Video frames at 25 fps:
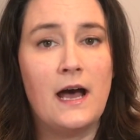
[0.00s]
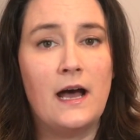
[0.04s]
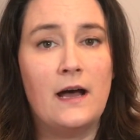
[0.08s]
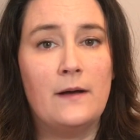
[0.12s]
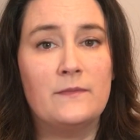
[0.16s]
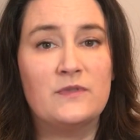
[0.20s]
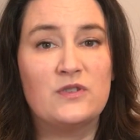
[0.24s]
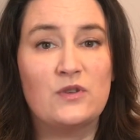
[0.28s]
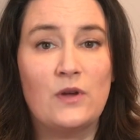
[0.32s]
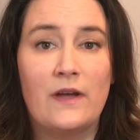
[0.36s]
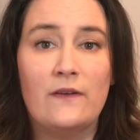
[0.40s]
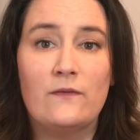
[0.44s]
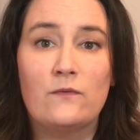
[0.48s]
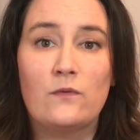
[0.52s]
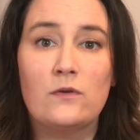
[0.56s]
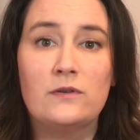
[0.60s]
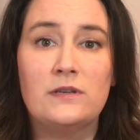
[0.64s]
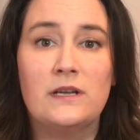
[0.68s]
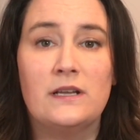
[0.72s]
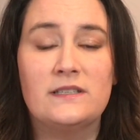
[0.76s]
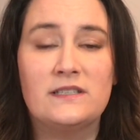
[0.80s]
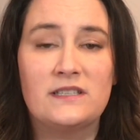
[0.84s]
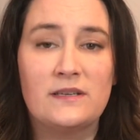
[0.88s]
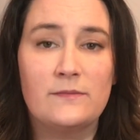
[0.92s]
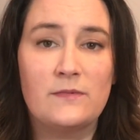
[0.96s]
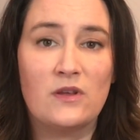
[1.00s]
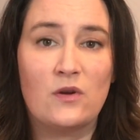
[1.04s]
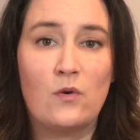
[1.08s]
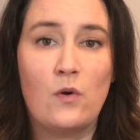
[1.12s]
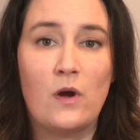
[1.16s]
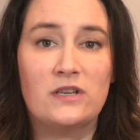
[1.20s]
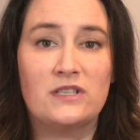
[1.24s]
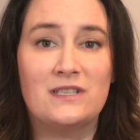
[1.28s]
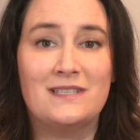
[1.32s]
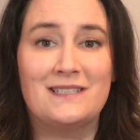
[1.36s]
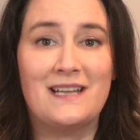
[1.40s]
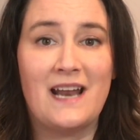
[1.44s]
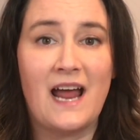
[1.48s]
So I wrote down some of the
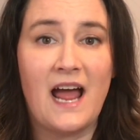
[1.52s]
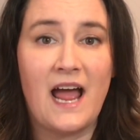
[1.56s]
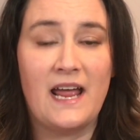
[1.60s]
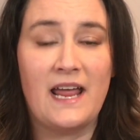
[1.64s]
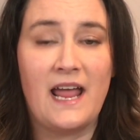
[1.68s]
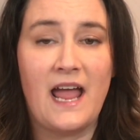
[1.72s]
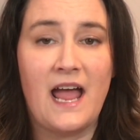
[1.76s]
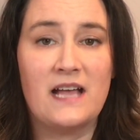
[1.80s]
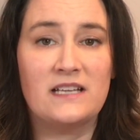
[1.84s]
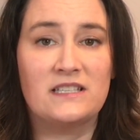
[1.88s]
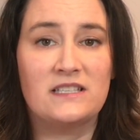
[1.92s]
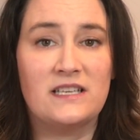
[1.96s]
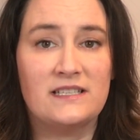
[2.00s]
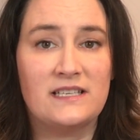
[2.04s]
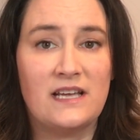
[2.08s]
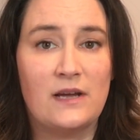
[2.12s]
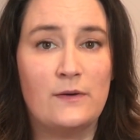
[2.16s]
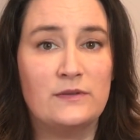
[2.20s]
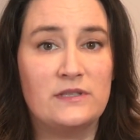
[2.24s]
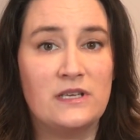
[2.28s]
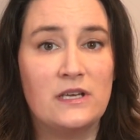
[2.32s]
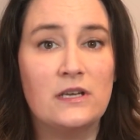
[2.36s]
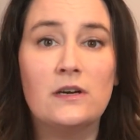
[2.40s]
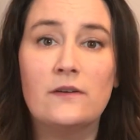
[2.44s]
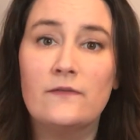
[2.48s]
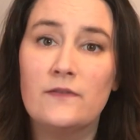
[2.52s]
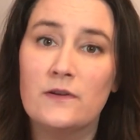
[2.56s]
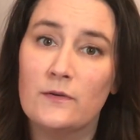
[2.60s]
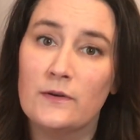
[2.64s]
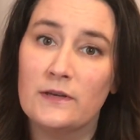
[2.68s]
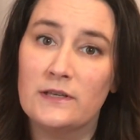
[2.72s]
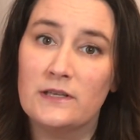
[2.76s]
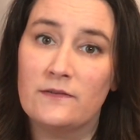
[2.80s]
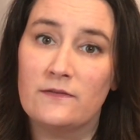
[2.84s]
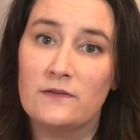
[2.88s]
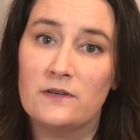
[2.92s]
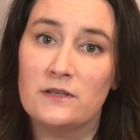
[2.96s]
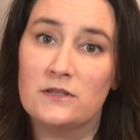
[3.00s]
questions that I asked as I was interviewing
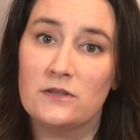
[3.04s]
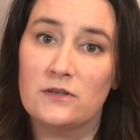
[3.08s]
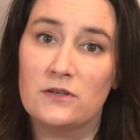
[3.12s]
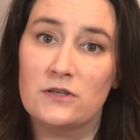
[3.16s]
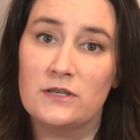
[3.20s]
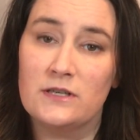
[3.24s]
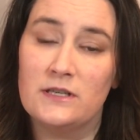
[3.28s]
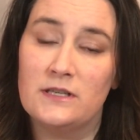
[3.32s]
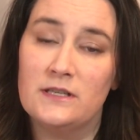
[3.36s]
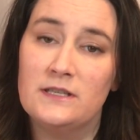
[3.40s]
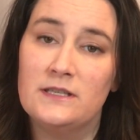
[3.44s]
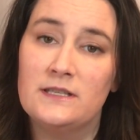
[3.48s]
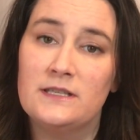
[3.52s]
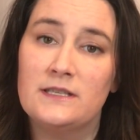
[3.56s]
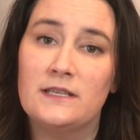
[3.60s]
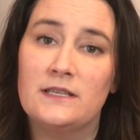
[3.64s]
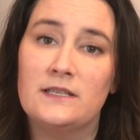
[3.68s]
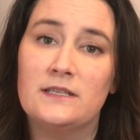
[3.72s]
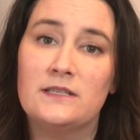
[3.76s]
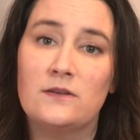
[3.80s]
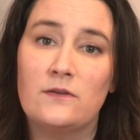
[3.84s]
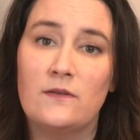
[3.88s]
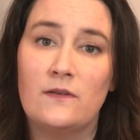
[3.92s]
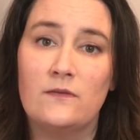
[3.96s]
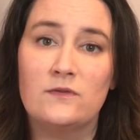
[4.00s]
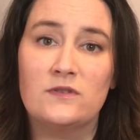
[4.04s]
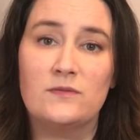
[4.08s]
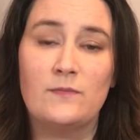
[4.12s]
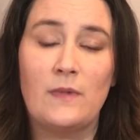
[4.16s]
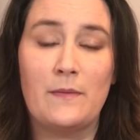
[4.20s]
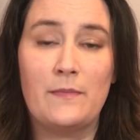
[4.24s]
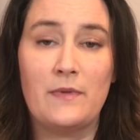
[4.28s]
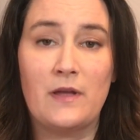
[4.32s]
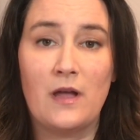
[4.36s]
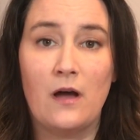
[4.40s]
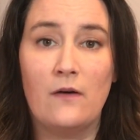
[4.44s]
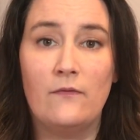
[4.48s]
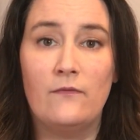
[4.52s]
different surgeons, and so those might
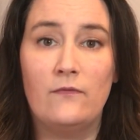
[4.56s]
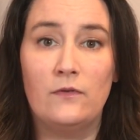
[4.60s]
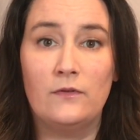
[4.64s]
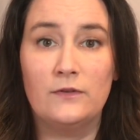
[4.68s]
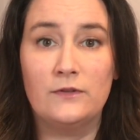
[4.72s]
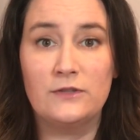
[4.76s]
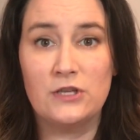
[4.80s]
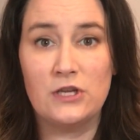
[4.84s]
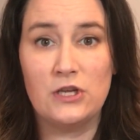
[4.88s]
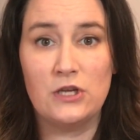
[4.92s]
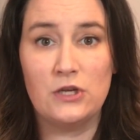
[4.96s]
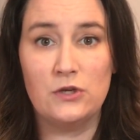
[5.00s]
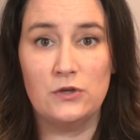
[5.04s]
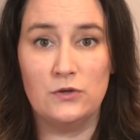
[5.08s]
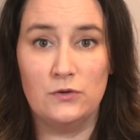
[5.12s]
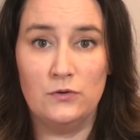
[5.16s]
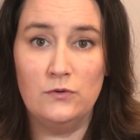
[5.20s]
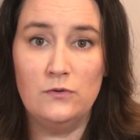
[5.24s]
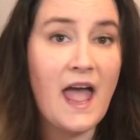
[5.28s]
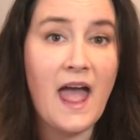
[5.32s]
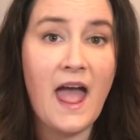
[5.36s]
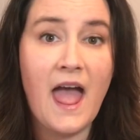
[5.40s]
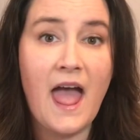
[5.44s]
be helpful to you.